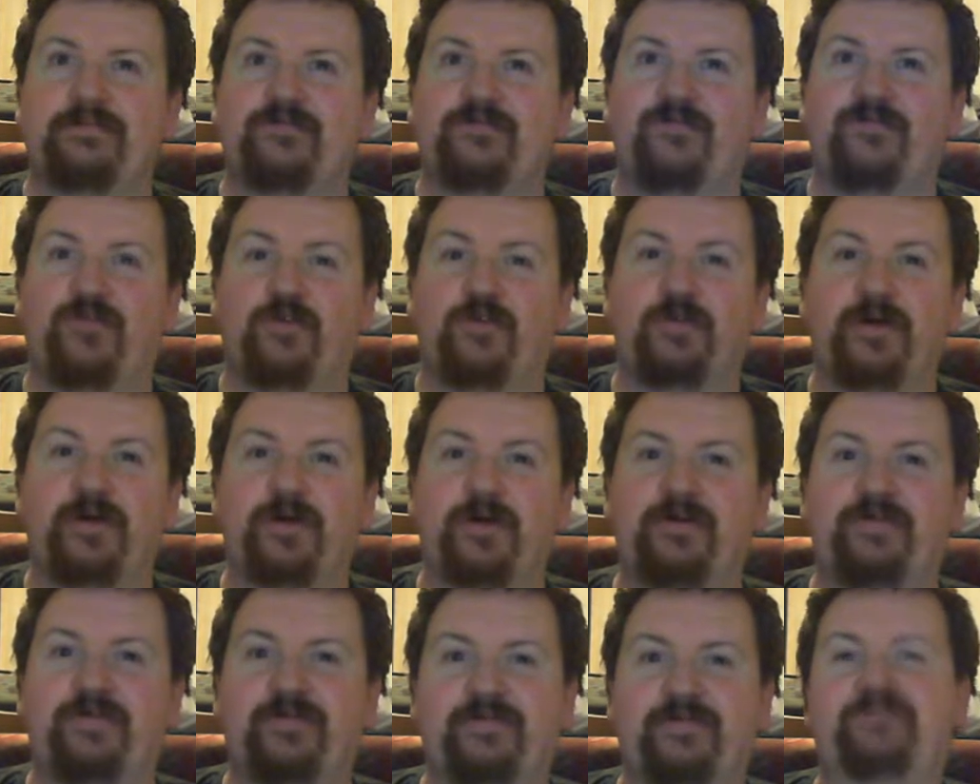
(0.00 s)

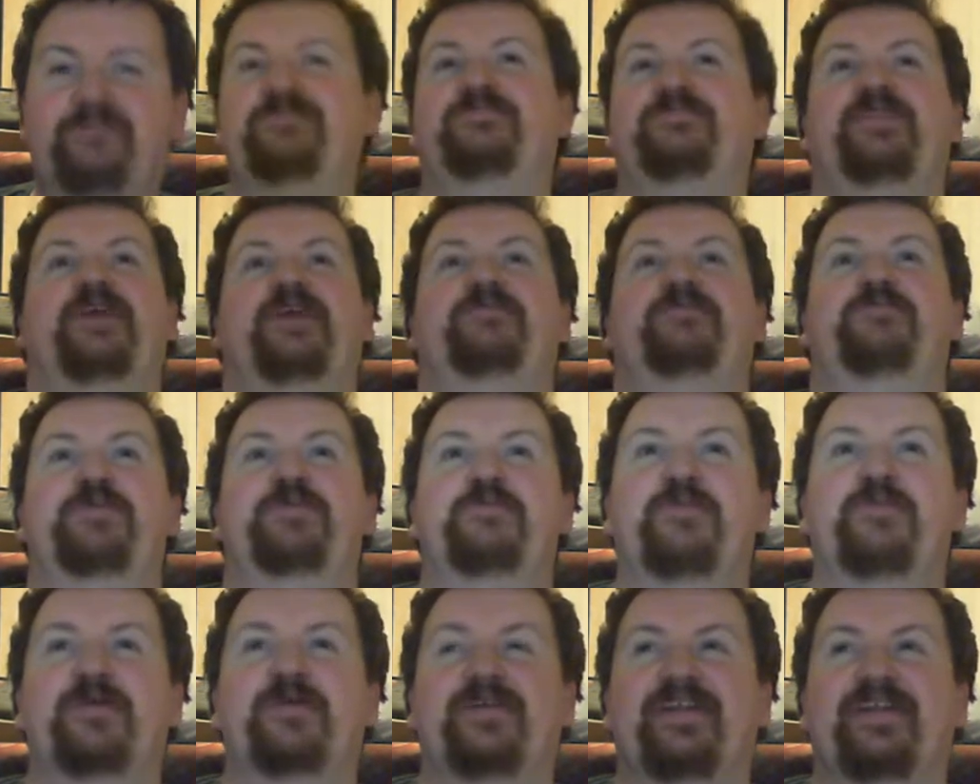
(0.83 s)
FOMO? That would be
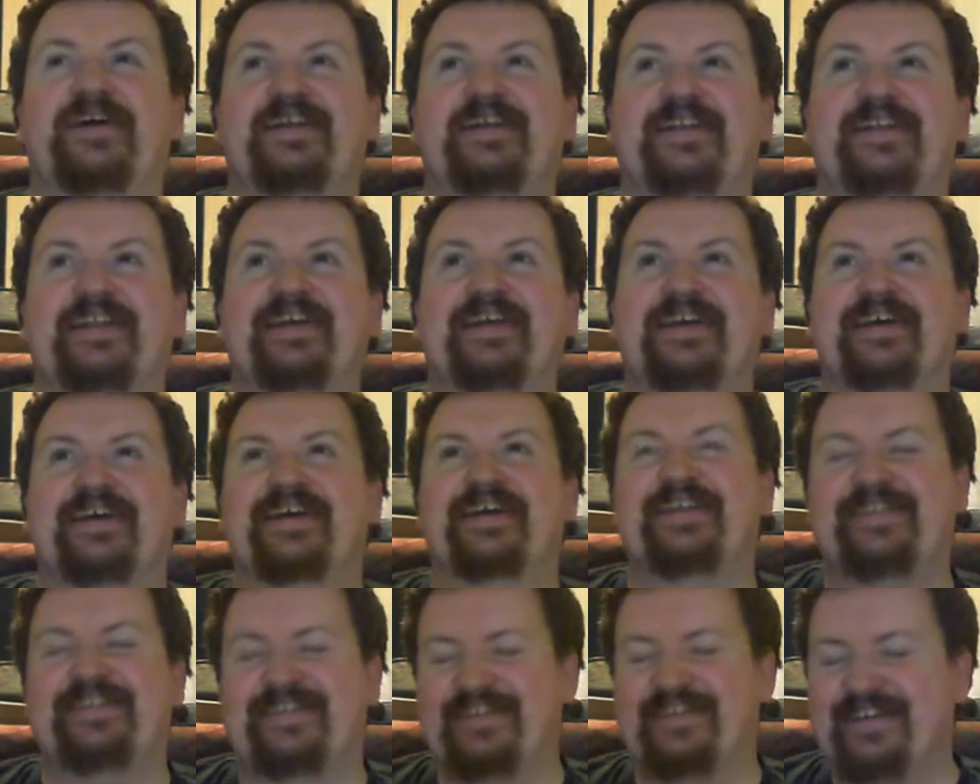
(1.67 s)
more likely.
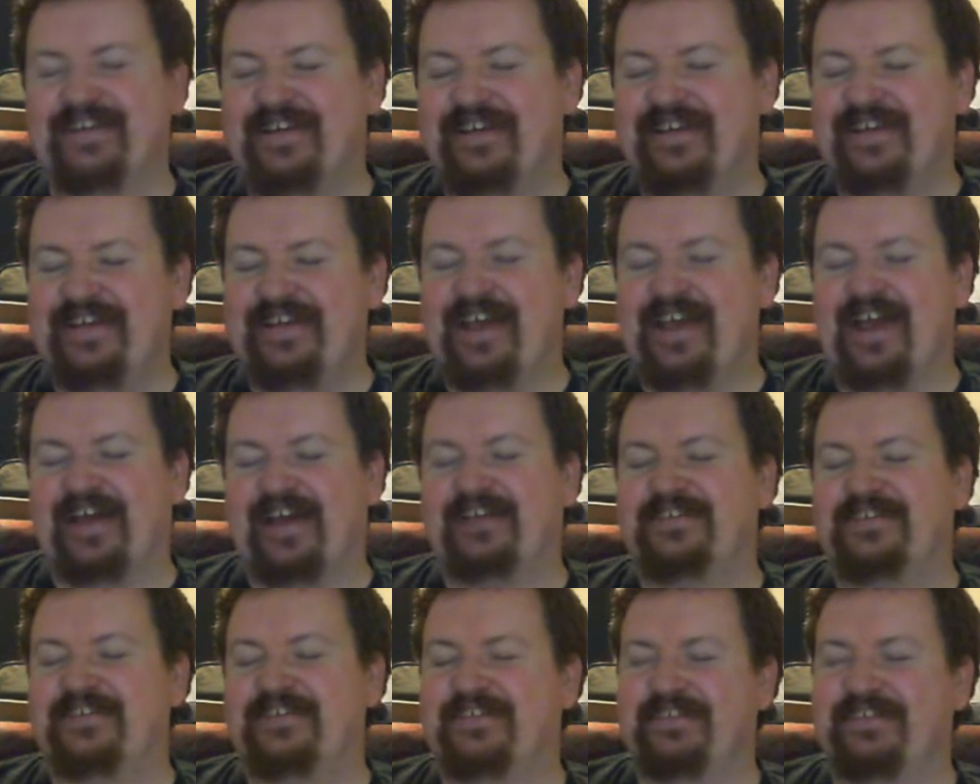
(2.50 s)
It's, yeah,
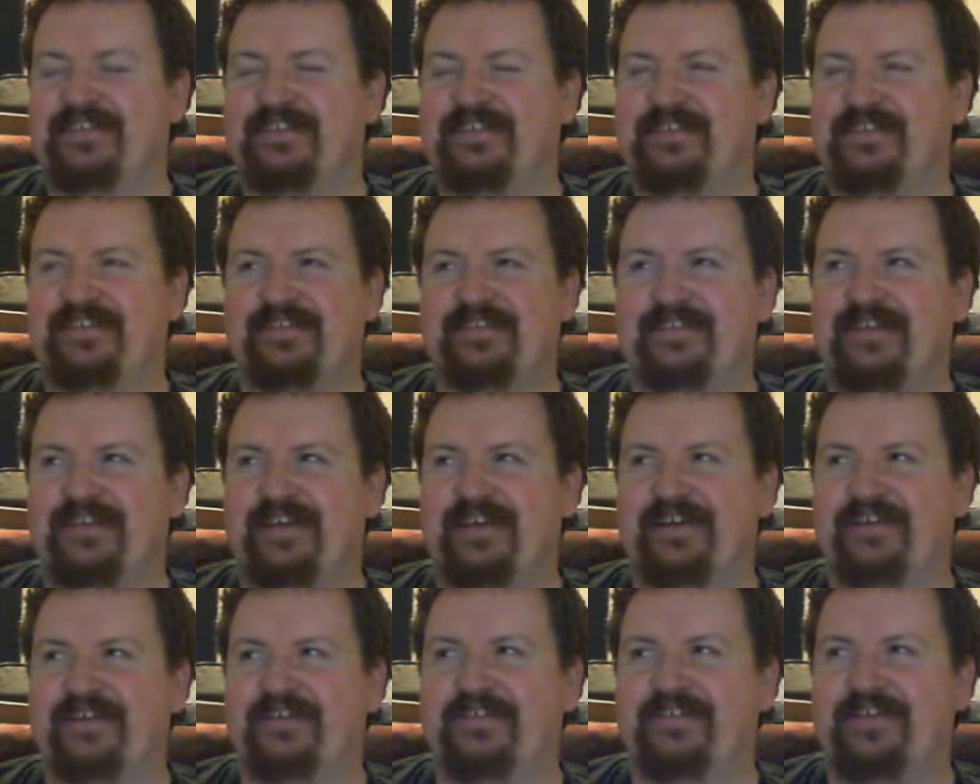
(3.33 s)
just
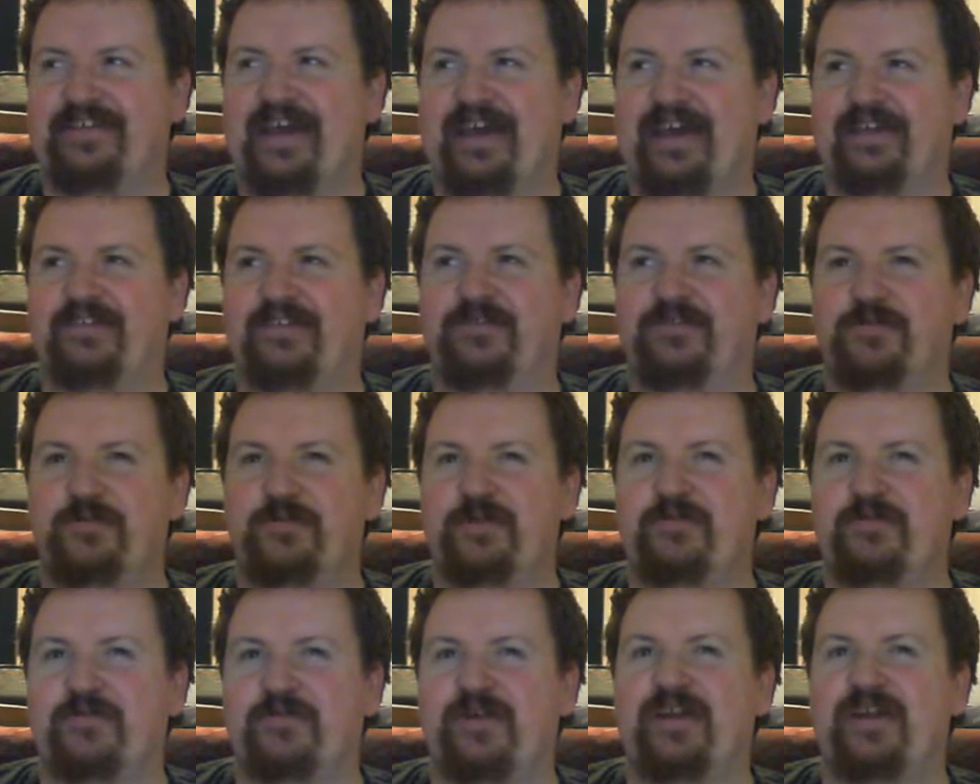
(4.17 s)
like, yeah, don't
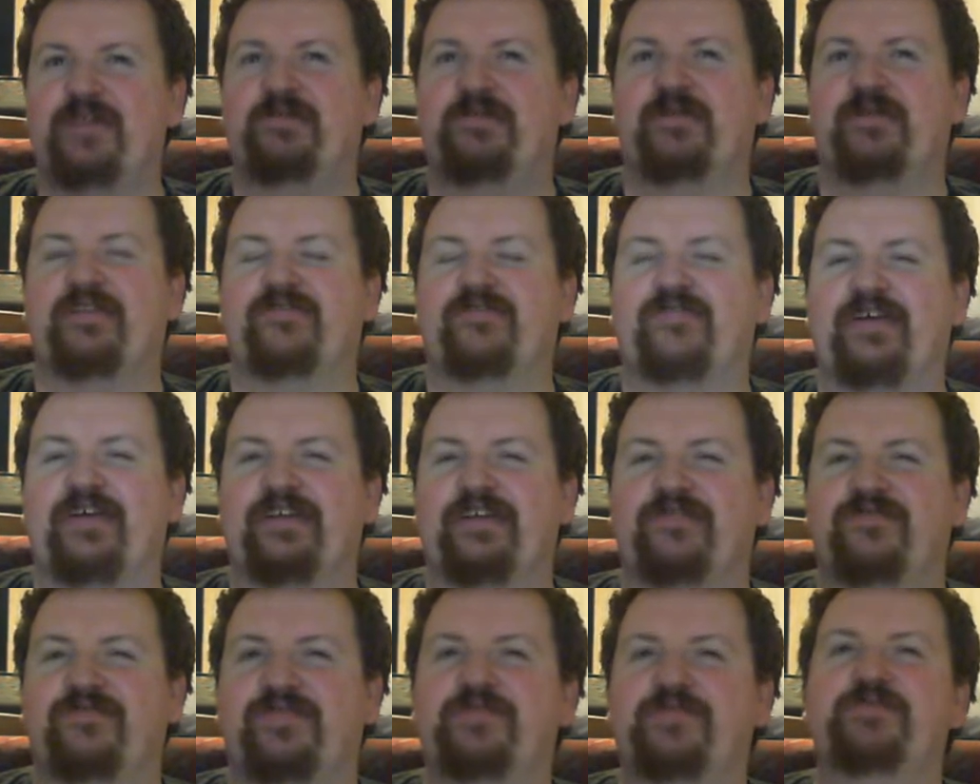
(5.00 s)
be worried about the
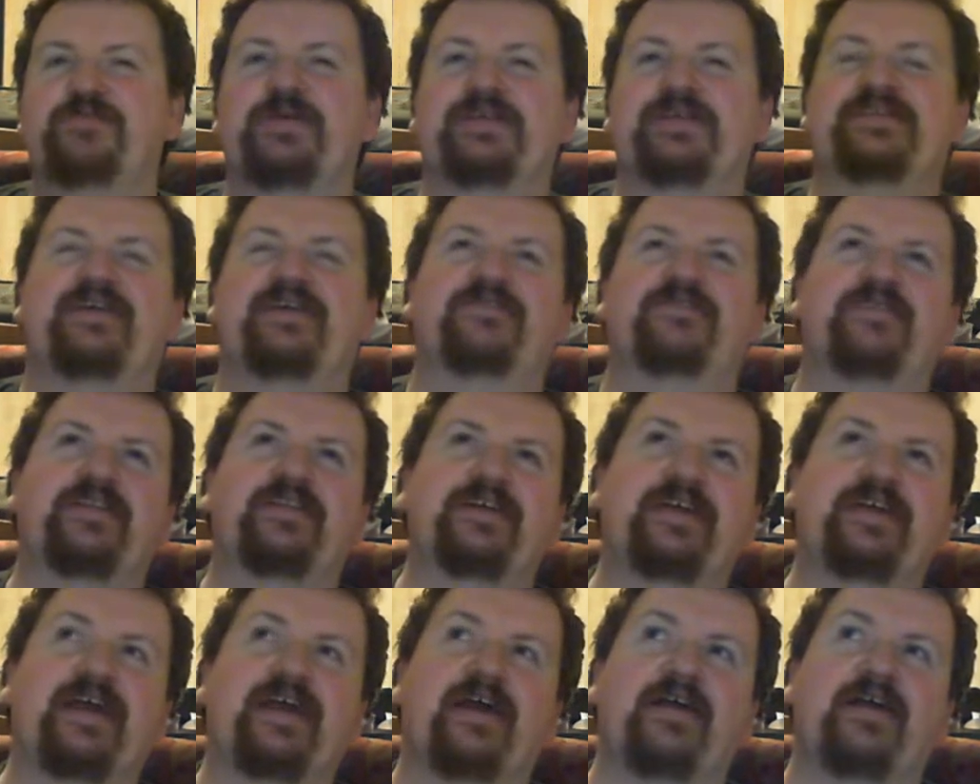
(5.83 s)
fact if you miss out on
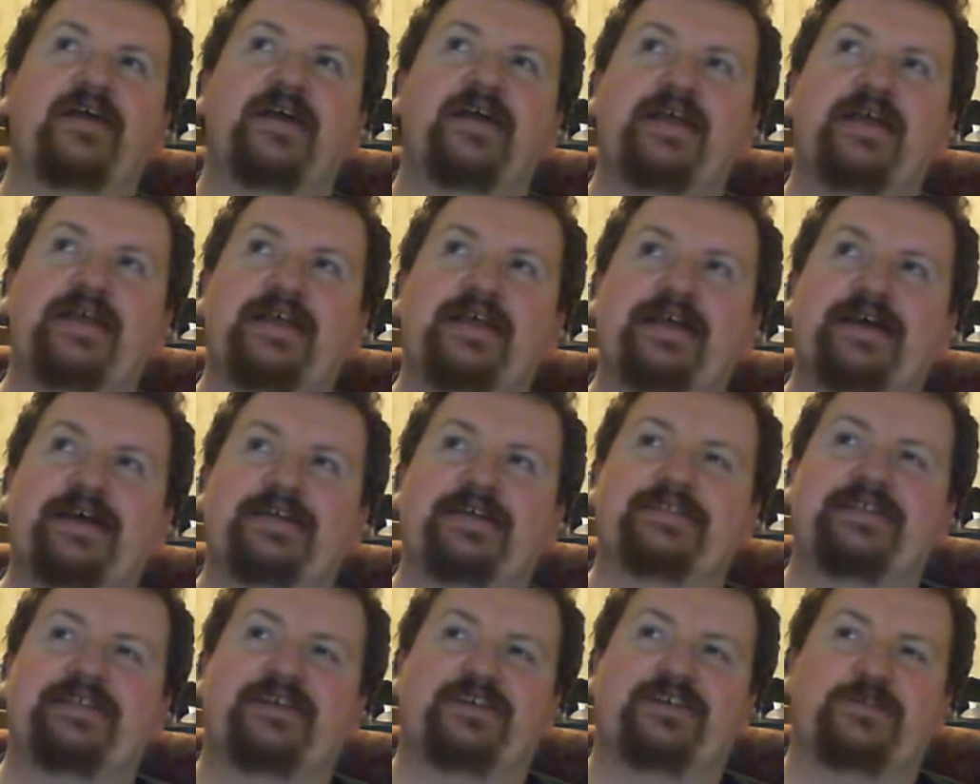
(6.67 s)
a car.
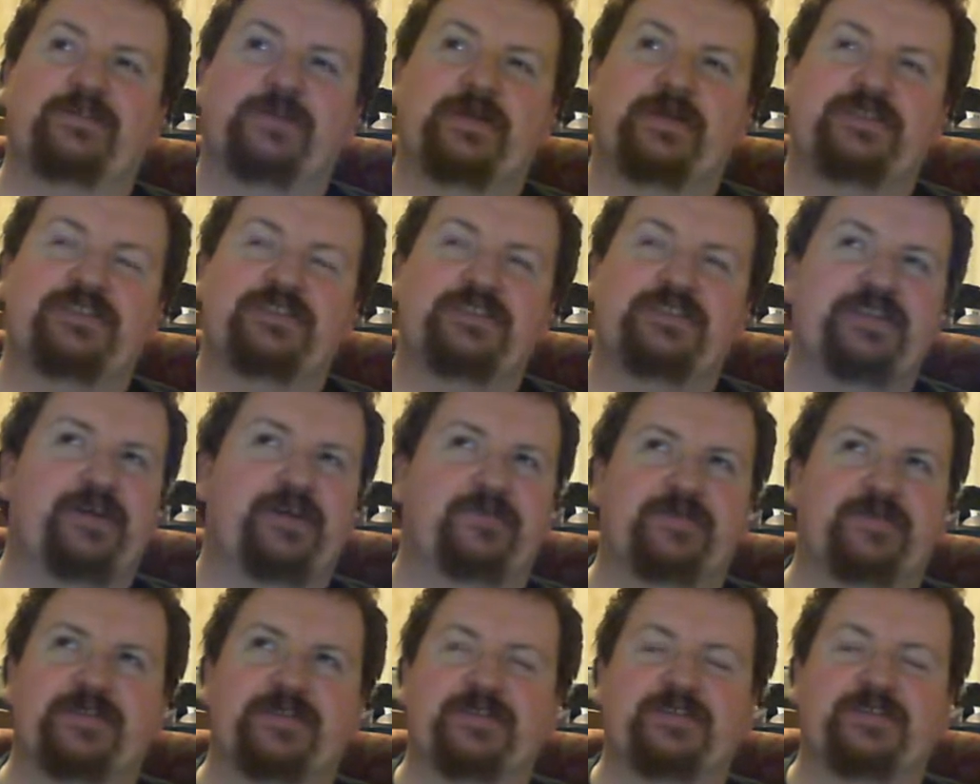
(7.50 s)
It's like, especially not
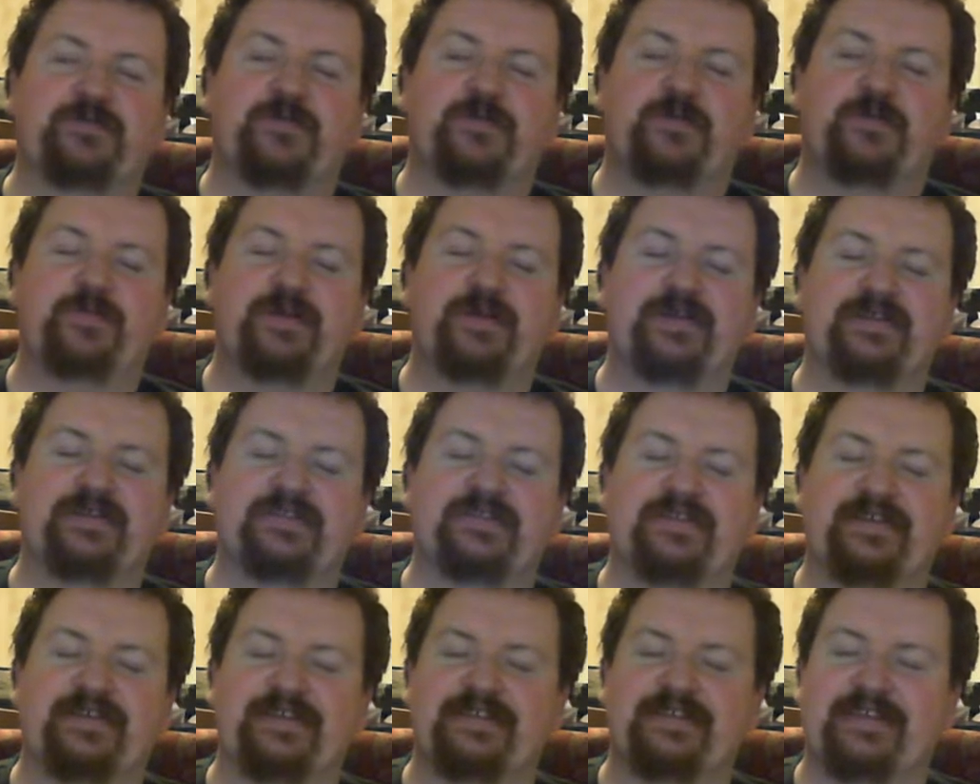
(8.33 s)
with this one,
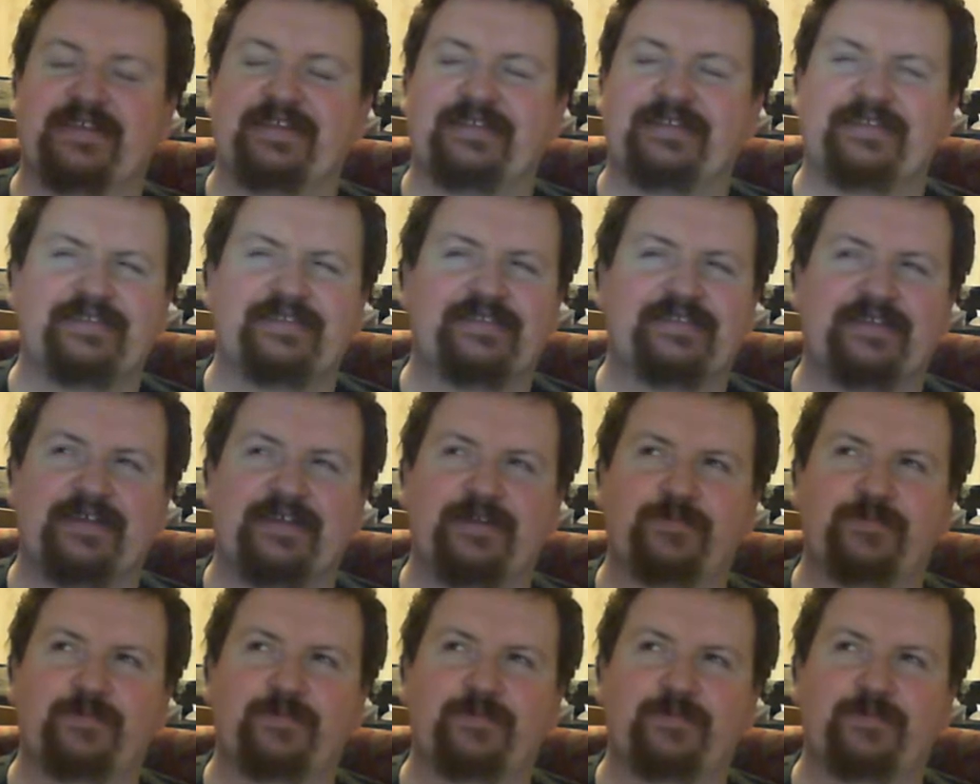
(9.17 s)
because like I said, there's